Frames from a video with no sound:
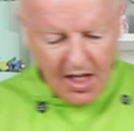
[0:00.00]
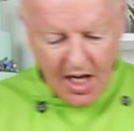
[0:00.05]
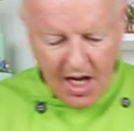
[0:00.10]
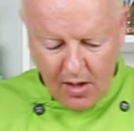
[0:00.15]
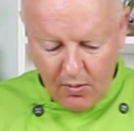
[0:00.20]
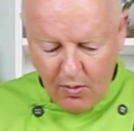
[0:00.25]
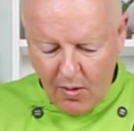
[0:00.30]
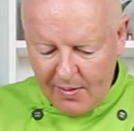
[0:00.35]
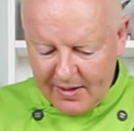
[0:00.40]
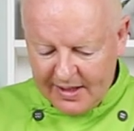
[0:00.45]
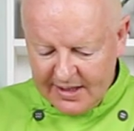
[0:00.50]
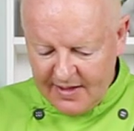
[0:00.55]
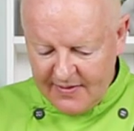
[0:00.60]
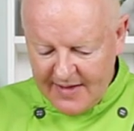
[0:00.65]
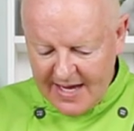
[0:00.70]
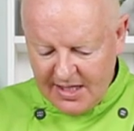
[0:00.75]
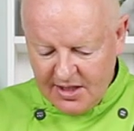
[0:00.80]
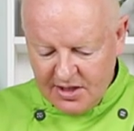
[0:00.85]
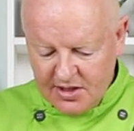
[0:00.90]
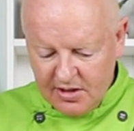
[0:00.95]
what we're gonna
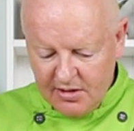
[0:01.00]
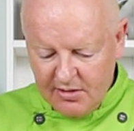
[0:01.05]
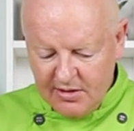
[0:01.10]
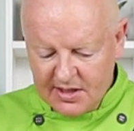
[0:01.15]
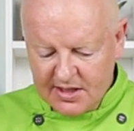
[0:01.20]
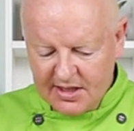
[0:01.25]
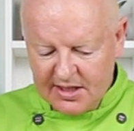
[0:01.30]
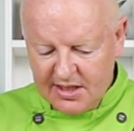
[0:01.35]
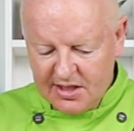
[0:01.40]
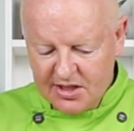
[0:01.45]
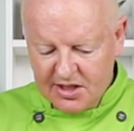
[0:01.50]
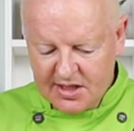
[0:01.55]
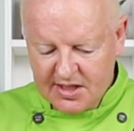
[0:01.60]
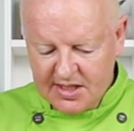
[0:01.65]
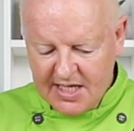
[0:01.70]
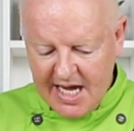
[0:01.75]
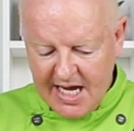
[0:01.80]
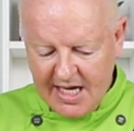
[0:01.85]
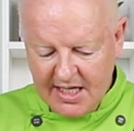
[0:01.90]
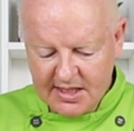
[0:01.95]
then do is gonna
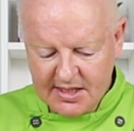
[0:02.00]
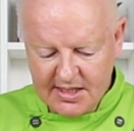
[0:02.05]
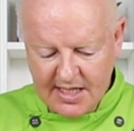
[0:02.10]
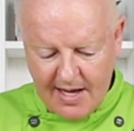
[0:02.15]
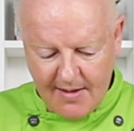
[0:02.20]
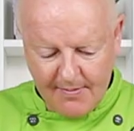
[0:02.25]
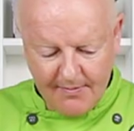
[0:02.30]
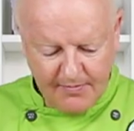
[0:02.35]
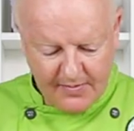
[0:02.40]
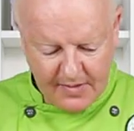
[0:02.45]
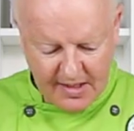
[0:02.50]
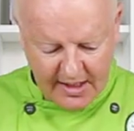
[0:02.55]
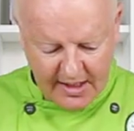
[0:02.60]
just take some